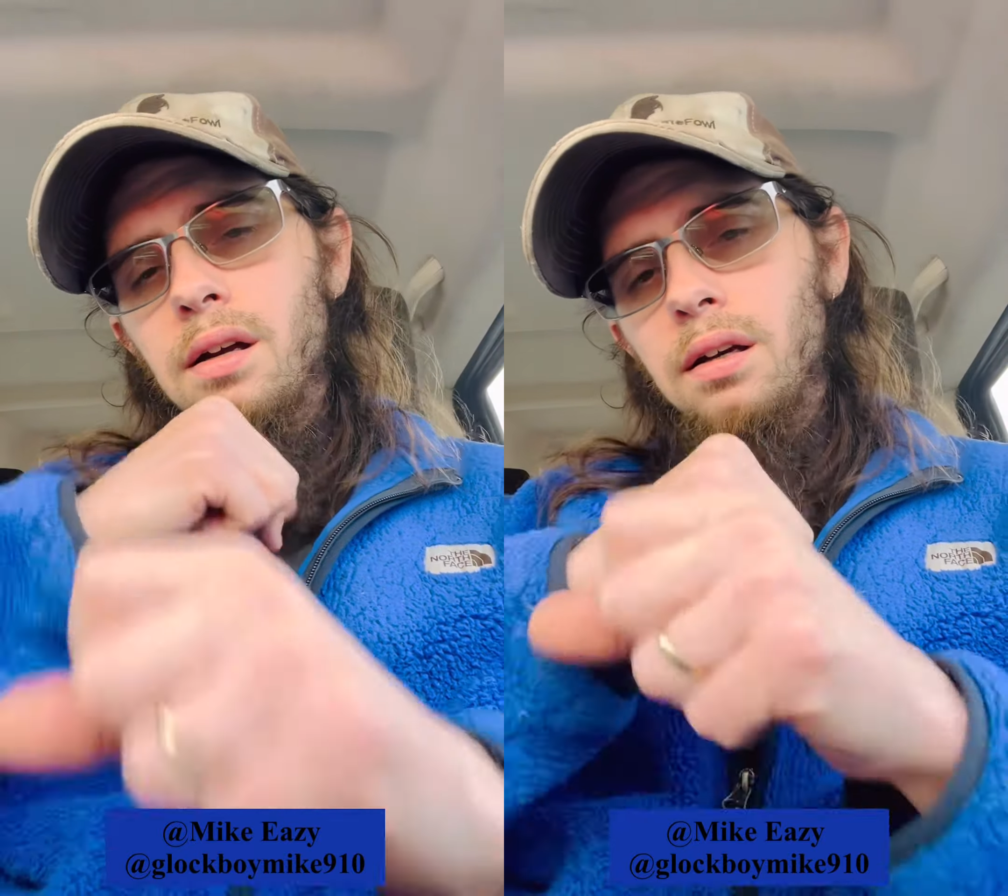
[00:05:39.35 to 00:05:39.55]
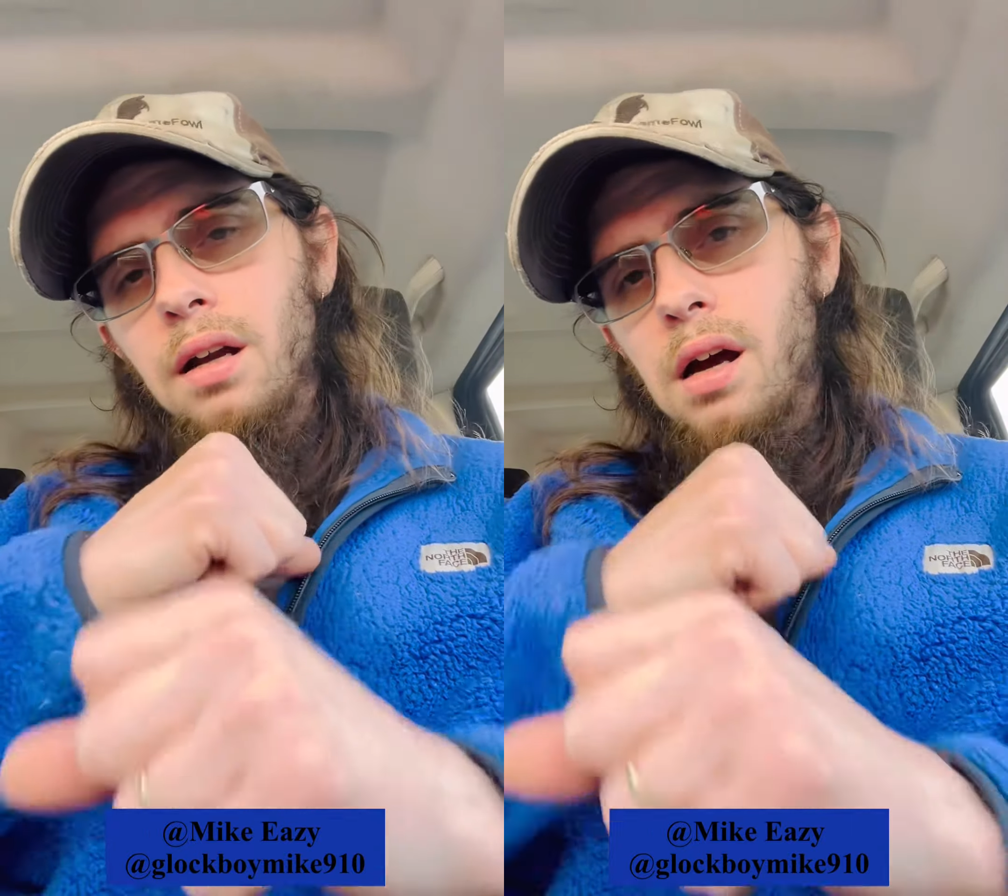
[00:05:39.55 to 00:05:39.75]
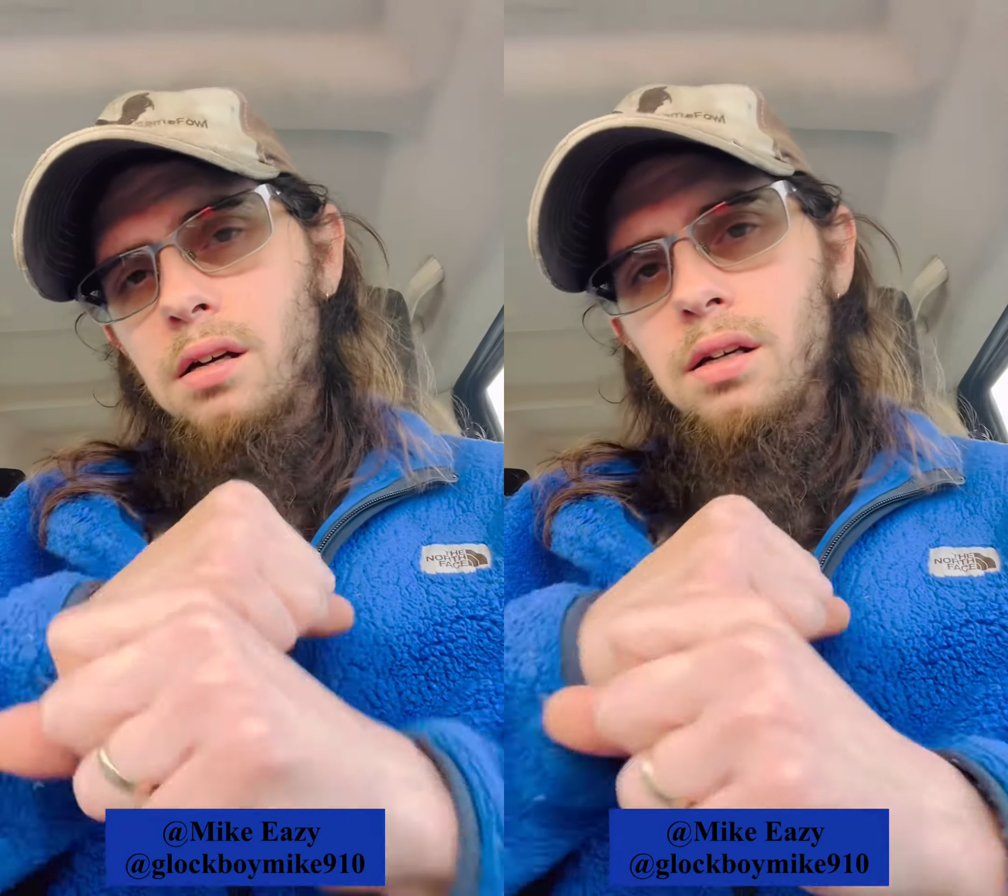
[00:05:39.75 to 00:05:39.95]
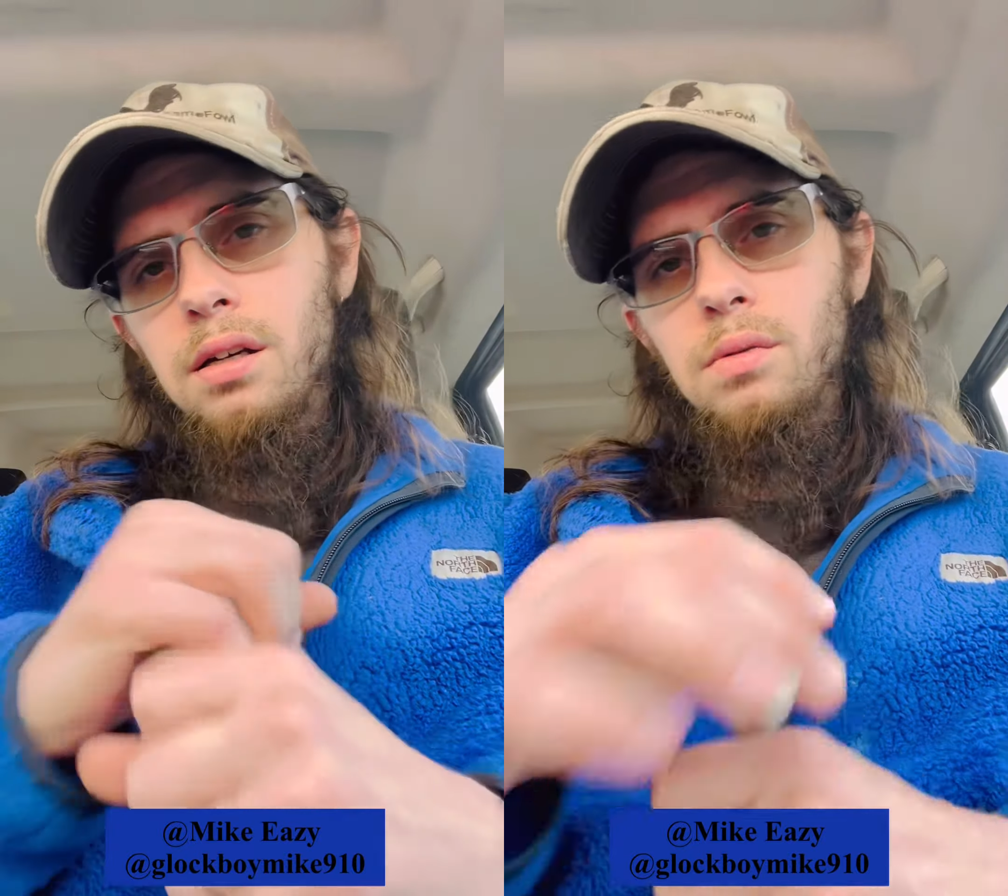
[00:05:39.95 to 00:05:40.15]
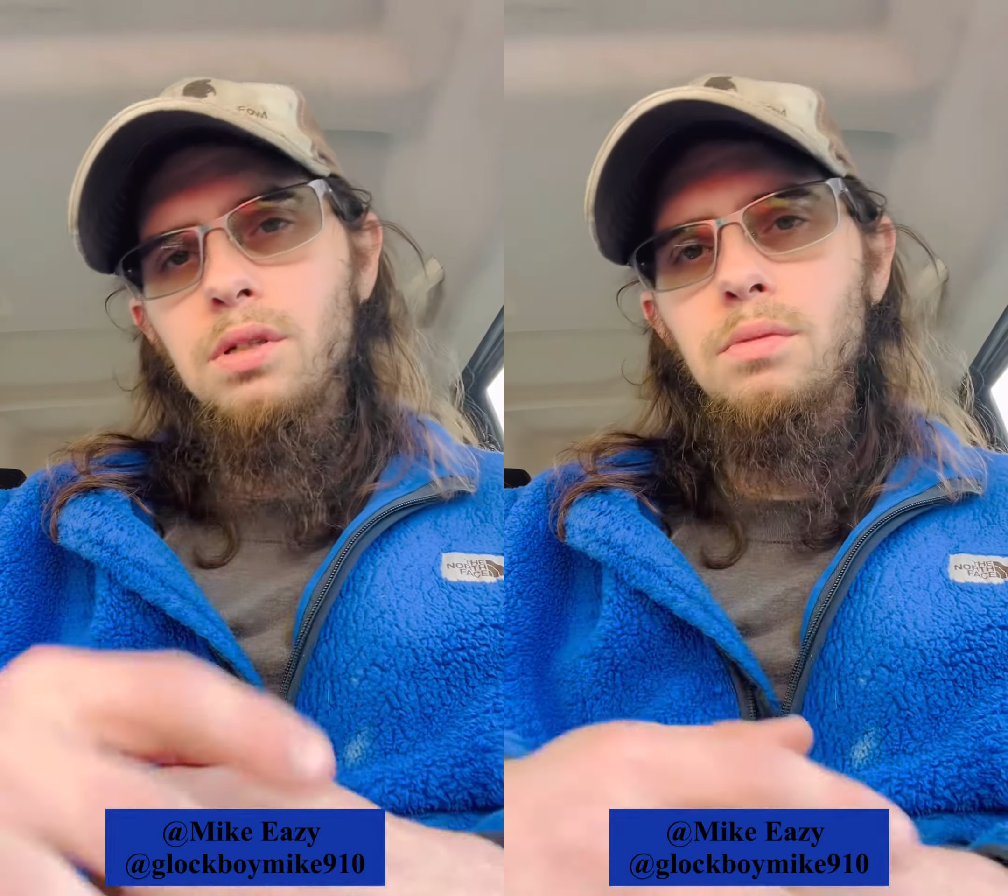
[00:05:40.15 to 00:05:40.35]
locked
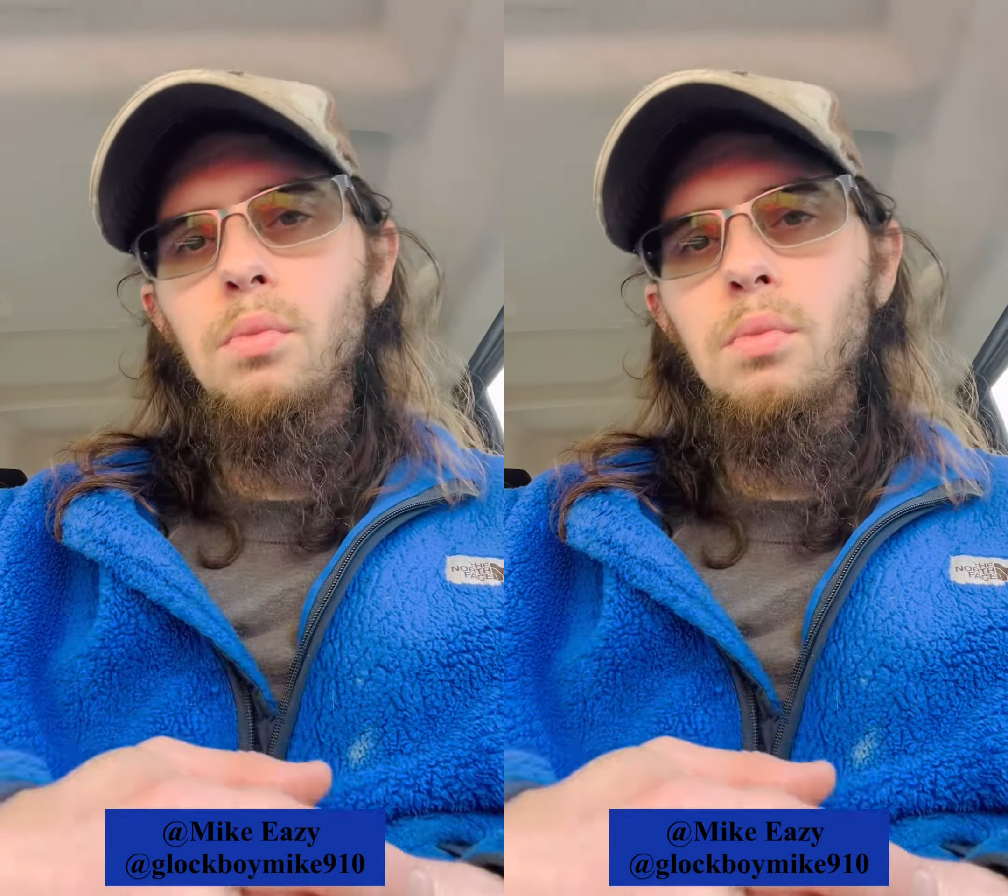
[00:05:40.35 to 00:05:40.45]
in with your